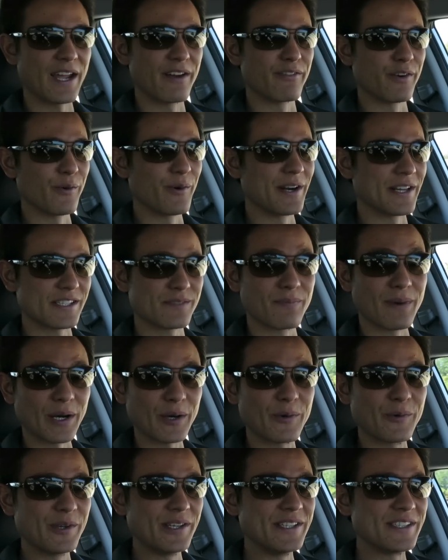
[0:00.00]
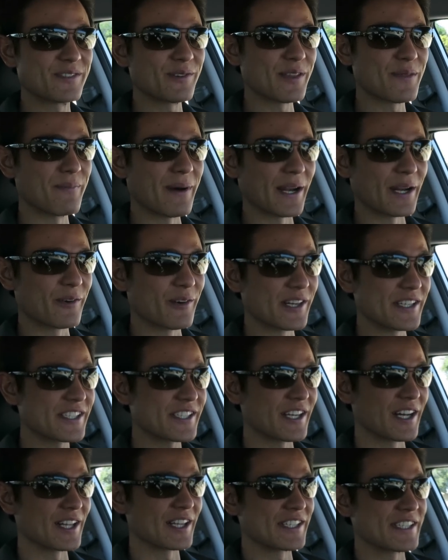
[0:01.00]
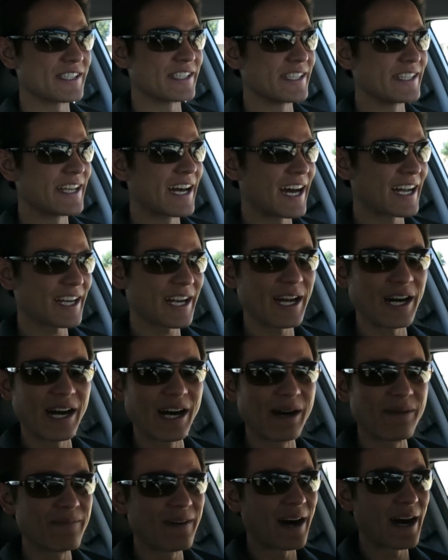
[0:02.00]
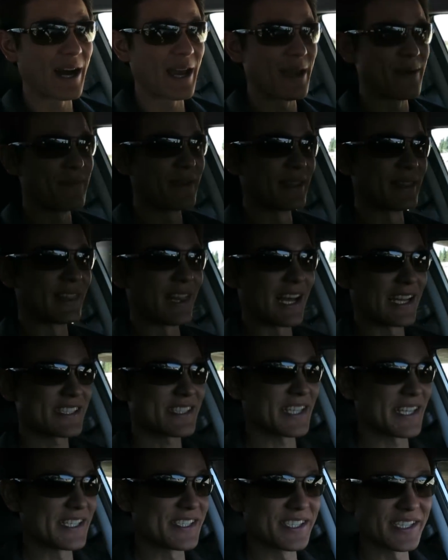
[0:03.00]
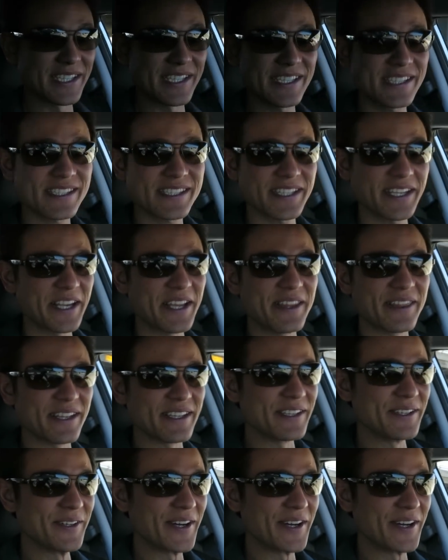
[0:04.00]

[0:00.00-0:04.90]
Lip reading: Hey everyone, it's Mark Wiens with migrationology.com. I am in Los Angeles in the